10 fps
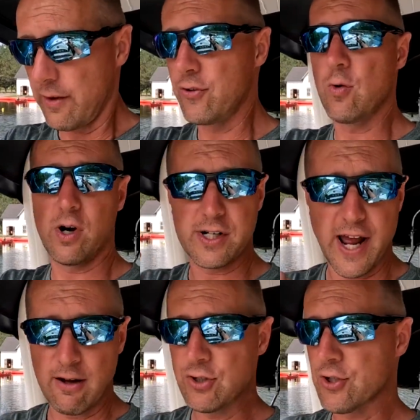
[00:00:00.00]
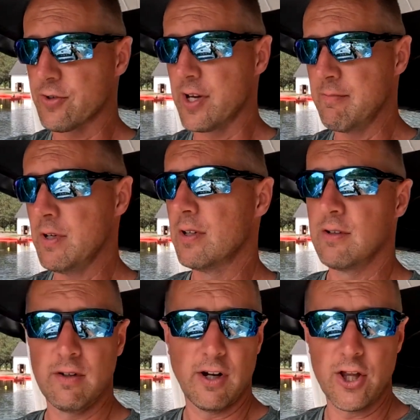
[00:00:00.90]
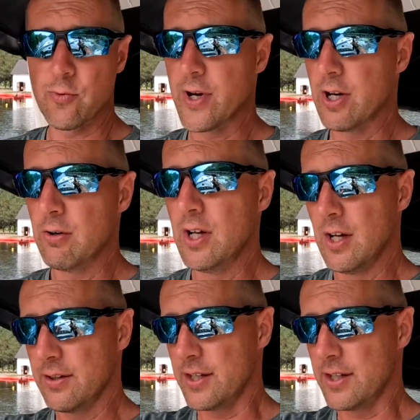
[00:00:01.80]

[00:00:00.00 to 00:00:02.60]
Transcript: If you are downstream on the Rideau,